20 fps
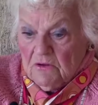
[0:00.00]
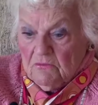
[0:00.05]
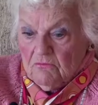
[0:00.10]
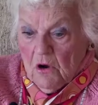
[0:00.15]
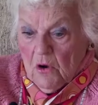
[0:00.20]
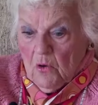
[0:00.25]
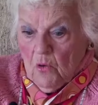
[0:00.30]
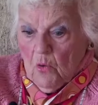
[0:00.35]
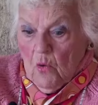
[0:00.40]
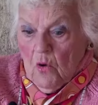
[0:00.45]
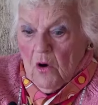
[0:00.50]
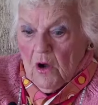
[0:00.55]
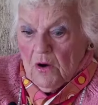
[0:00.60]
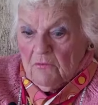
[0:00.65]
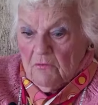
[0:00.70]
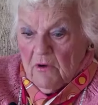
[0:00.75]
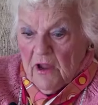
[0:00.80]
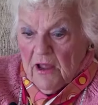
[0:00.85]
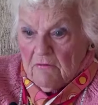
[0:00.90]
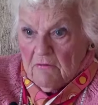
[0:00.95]
Route
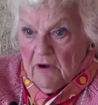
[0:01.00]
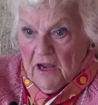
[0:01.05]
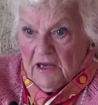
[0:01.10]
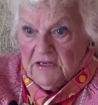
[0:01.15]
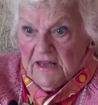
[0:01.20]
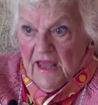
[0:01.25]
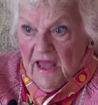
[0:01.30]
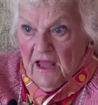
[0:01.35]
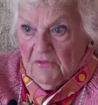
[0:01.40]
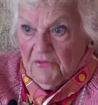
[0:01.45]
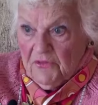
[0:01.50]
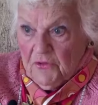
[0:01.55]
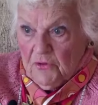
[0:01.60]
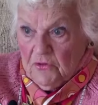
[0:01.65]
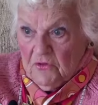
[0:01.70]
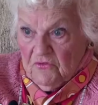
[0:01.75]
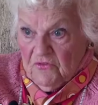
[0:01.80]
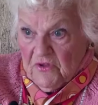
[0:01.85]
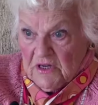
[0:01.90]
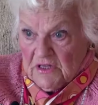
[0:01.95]
1 ran right down through
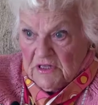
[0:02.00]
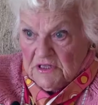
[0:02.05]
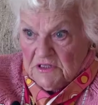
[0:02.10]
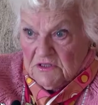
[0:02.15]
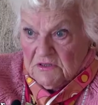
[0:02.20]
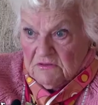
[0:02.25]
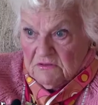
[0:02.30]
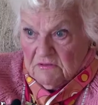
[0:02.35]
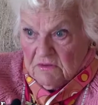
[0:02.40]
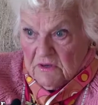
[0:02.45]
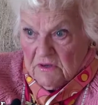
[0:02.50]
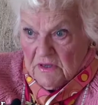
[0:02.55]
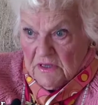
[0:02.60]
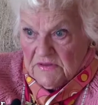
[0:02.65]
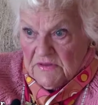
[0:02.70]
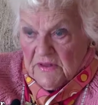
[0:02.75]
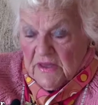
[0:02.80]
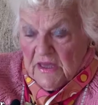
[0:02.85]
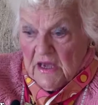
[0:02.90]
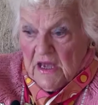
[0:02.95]
the village,
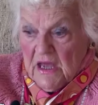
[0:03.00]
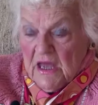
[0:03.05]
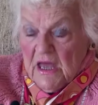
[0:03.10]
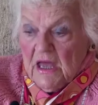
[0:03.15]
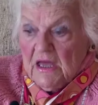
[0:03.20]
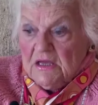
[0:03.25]
right there.